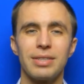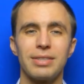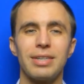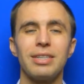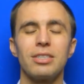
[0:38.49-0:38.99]

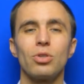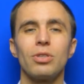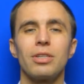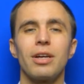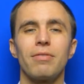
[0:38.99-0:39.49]
there is
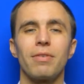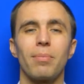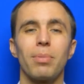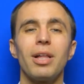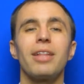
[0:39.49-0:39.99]
not enough
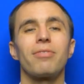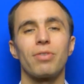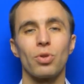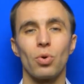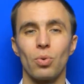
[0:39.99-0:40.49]
blood
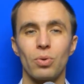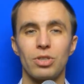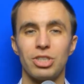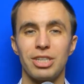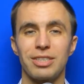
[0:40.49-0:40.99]
flow,
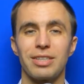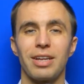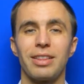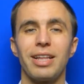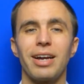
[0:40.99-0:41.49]
just
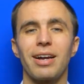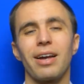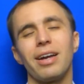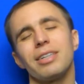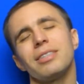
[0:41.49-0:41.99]
neck
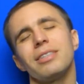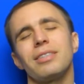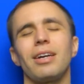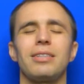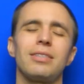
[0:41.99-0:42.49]

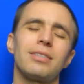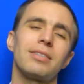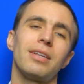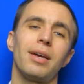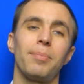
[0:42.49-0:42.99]
exercises
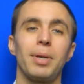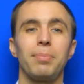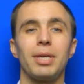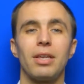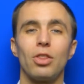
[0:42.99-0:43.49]
may
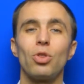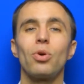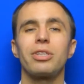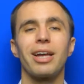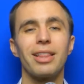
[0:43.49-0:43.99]
be
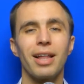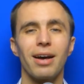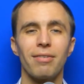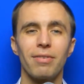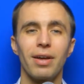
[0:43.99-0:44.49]
not enough.